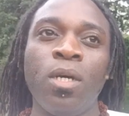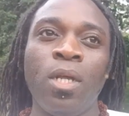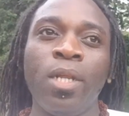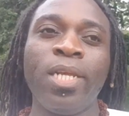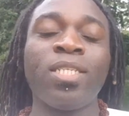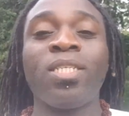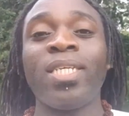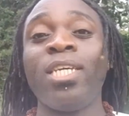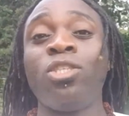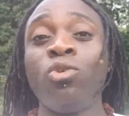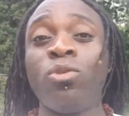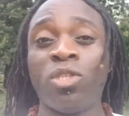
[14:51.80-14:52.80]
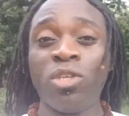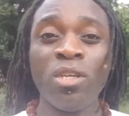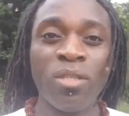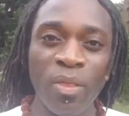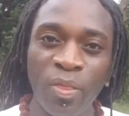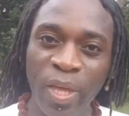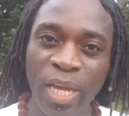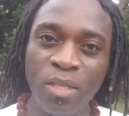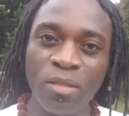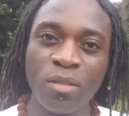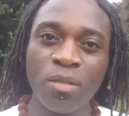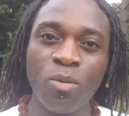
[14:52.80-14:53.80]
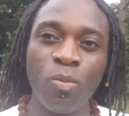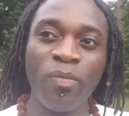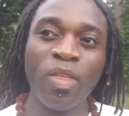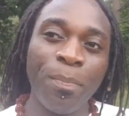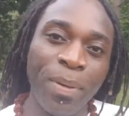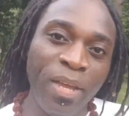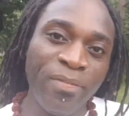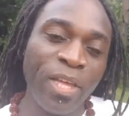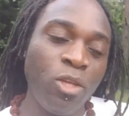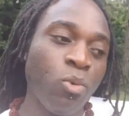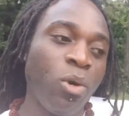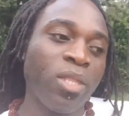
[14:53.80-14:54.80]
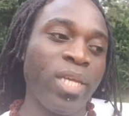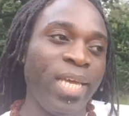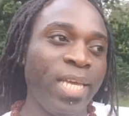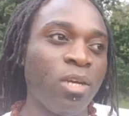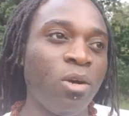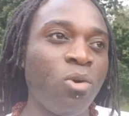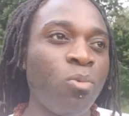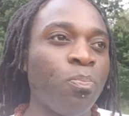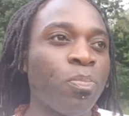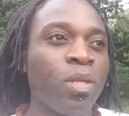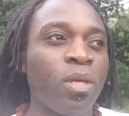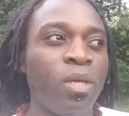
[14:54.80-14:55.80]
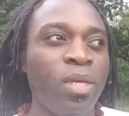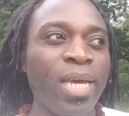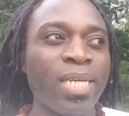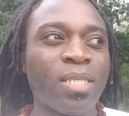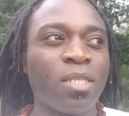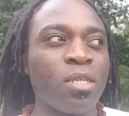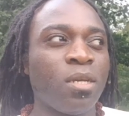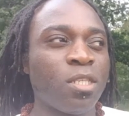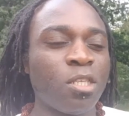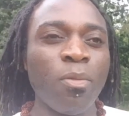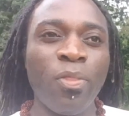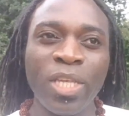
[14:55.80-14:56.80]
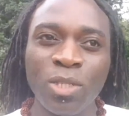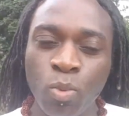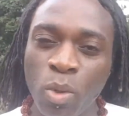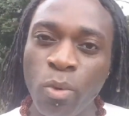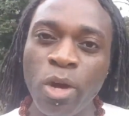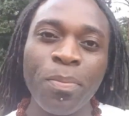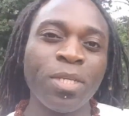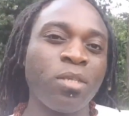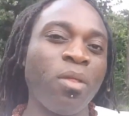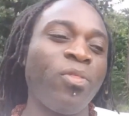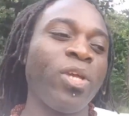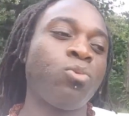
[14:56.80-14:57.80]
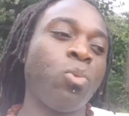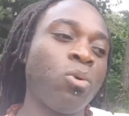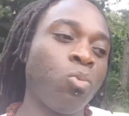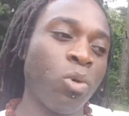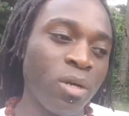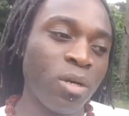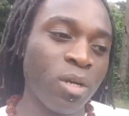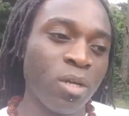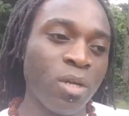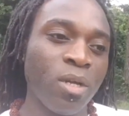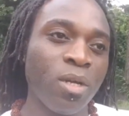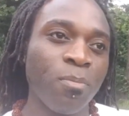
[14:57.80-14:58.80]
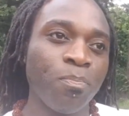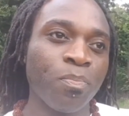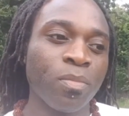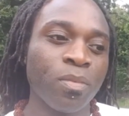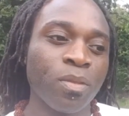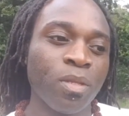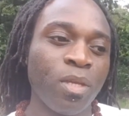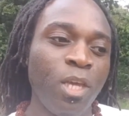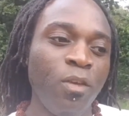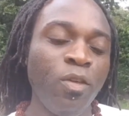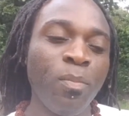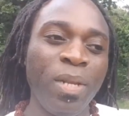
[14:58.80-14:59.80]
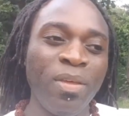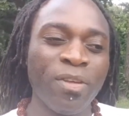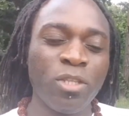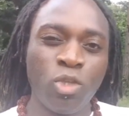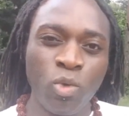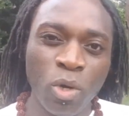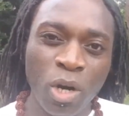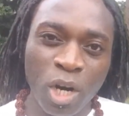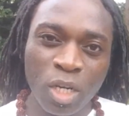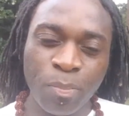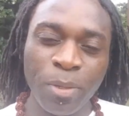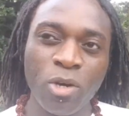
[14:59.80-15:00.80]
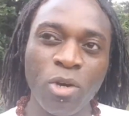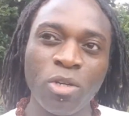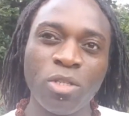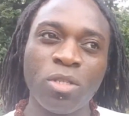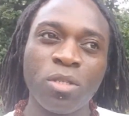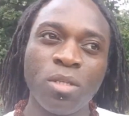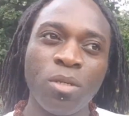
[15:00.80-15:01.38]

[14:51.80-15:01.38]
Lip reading: let's just say do certain things with the belief that you are the ego. Yes, some things will work, but some things won't work if you believe it too hard, because